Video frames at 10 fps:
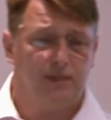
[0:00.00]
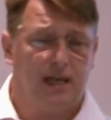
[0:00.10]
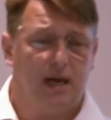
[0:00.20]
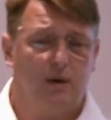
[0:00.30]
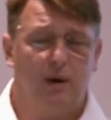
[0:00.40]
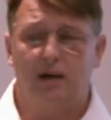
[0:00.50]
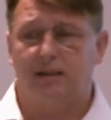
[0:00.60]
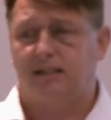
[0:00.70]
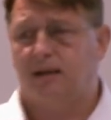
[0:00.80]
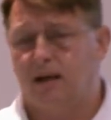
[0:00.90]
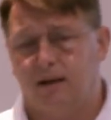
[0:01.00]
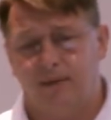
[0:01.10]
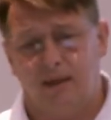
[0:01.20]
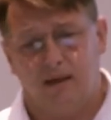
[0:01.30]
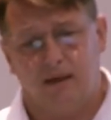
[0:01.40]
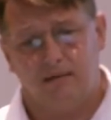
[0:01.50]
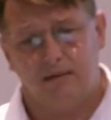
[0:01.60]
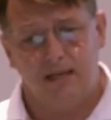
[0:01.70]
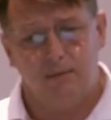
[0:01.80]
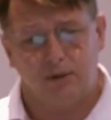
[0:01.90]
scale
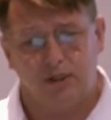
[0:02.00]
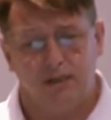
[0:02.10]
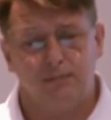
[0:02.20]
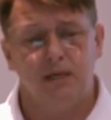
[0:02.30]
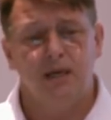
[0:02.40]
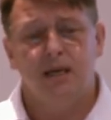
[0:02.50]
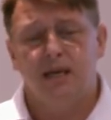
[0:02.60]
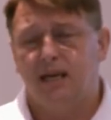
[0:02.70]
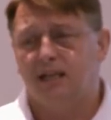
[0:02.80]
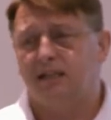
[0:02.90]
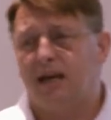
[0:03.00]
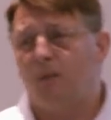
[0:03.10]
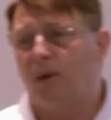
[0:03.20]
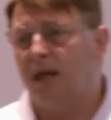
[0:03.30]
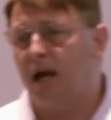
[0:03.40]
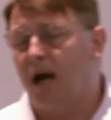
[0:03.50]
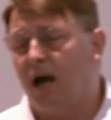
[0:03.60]
CMOS chips is that we